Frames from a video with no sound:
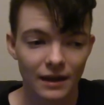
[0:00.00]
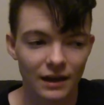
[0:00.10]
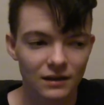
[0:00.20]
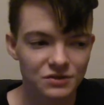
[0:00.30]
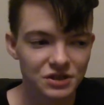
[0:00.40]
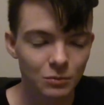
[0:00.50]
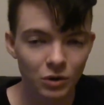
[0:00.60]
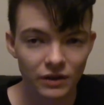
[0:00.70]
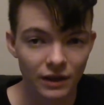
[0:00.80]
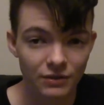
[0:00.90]
And if
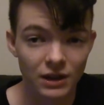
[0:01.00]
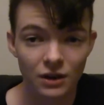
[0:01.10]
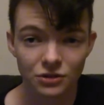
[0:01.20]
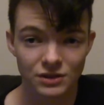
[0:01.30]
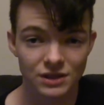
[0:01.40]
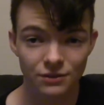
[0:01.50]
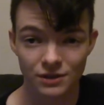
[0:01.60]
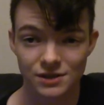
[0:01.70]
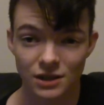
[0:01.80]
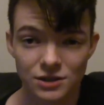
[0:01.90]
the character has a
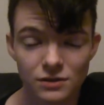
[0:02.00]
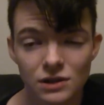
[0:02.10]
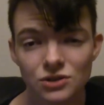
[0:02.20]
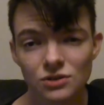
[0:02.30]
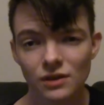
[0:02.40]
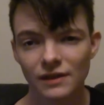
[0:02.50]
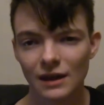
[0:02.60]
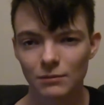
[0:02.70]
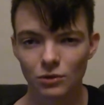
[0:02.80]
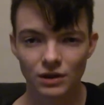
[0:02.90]
different sensory issue than
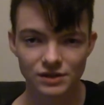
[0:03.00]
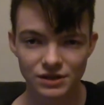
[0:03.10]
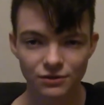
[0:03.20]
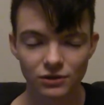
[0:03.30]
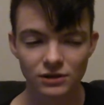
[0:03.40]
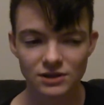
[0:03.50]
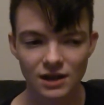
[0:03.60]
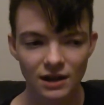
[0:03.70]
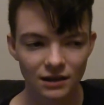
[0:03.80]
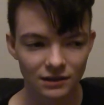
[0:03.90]
them, or has a
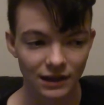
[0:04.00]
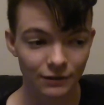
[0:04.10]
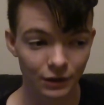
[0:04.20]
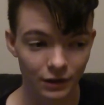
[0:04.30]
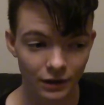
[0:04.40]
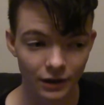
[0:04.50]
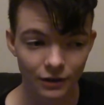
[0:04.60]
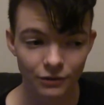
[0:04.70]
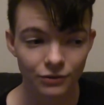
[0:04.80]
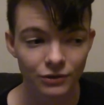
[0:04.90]
different level
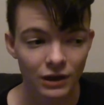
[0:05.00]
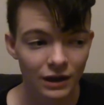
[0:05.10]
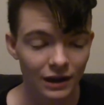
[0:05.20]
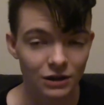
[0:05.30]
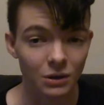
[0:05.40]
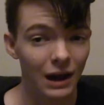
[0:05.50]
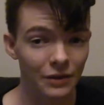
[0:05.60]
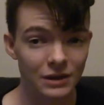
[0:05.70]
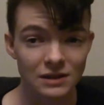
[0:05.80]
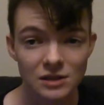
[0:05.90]
of, you know, how
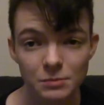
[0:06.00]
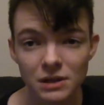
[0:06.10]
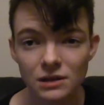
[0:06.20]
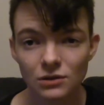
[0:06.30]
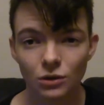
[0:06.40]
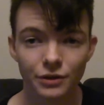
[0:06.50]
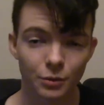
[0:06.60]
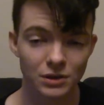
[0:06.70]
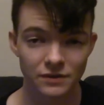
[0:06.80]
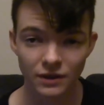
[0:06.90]
they can speak or
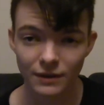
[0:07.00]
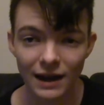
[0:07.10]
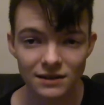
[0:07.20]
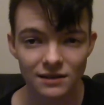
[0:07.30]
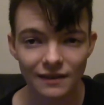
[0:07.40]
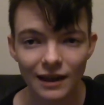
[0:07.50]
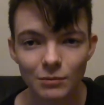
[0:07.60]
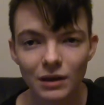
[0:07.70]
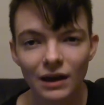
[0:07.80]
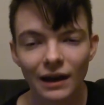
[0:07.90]
other ways of interacting than
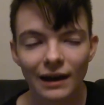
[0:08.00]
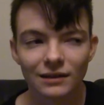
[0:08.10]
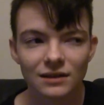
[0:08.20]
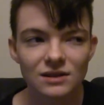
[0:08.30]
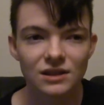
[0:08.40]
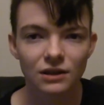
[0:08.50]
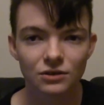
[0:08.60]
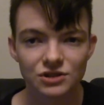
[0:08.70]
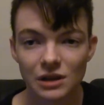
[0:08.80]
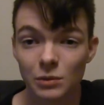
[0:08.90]
them, at least they
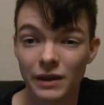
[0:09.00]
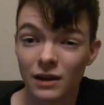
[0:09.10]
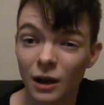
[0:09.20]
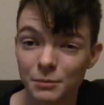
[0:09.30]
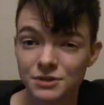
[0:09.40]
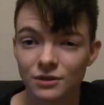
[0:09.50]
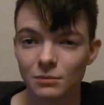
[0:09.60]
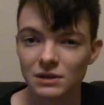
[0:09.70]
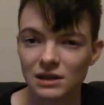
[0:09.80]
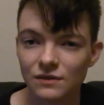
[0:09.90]
understand where that comes
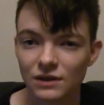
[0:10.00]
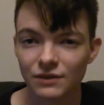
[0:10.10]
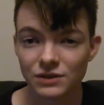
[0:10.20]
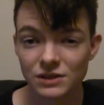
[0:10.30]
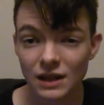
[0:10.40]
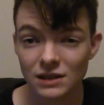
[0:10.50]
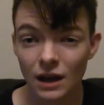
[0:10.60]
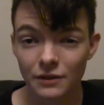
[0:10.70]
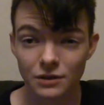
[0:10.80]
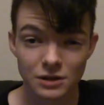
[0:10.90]
from, even if that's
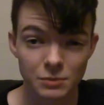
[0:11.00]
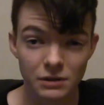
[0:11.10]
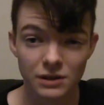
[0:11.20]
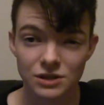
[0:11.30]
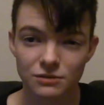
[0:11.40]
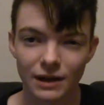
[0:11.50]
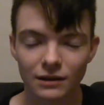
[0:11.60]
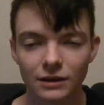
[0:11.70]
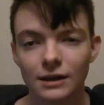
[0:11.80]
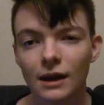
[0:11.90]
not their experience
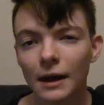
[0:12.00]
directly.